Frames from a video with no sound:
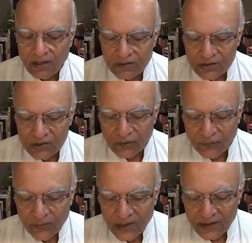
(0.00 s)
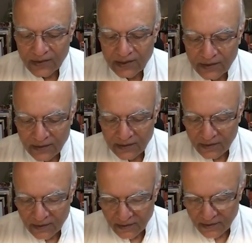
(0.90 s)
So for me,
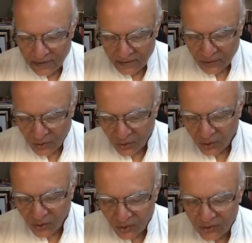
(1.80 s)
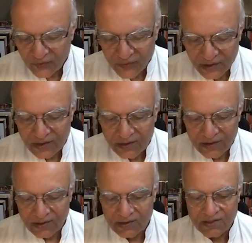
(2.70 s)
the core of
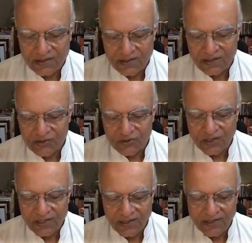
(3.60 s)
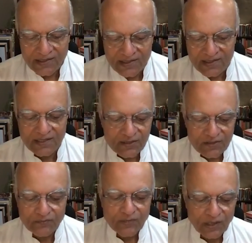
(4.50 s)
Indianness is really that sense
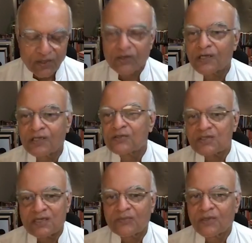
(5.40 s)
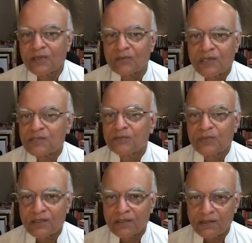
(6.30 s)
of belonging to something much
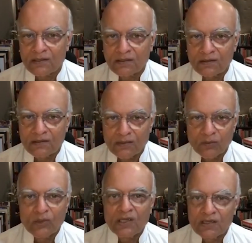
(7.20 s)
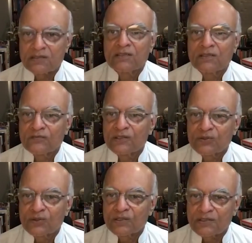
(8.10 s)
bigger than we as
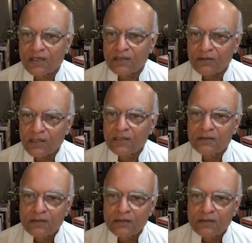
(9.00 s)
individuals are, right?